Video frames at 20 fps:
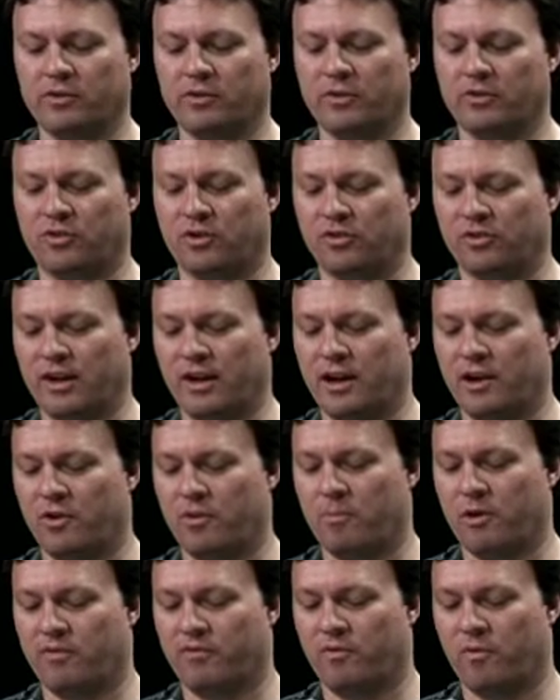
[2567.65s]
The resolution is
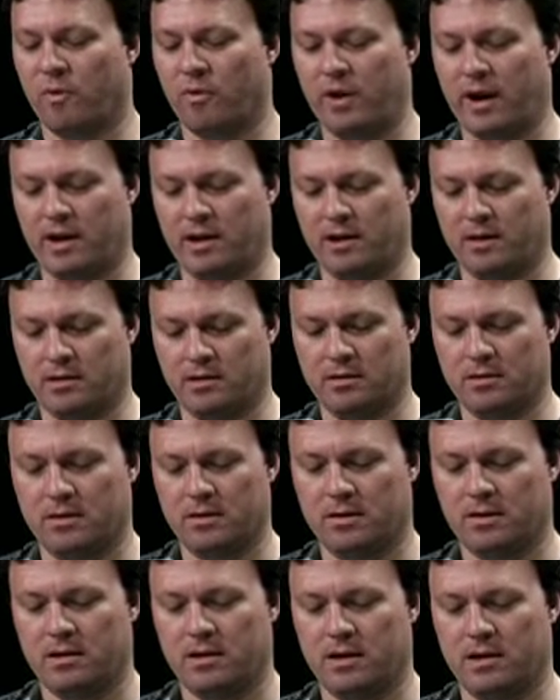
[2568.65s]
800 by 480,
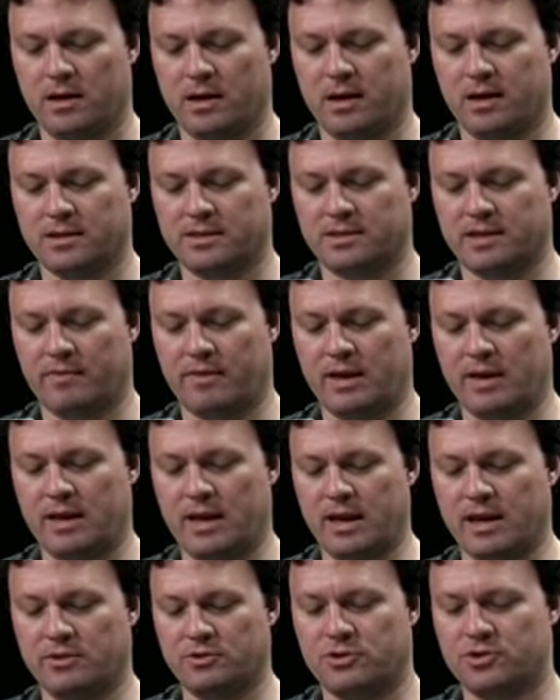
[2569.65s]

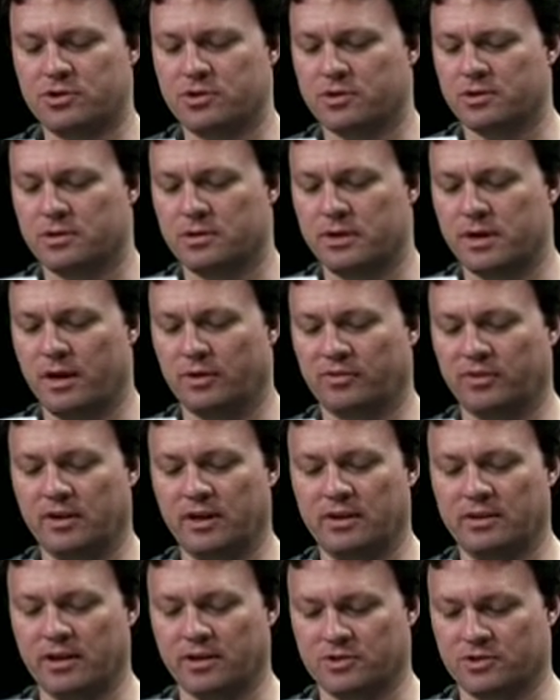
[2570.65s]
7-inch
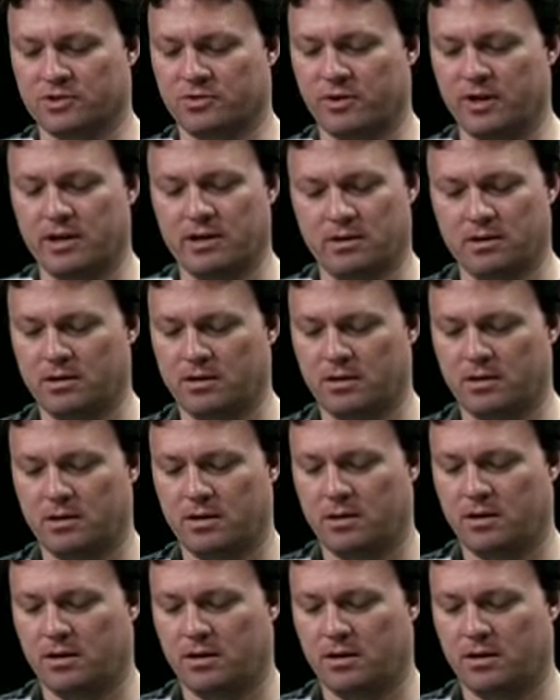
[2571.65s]
LCD touchscreen.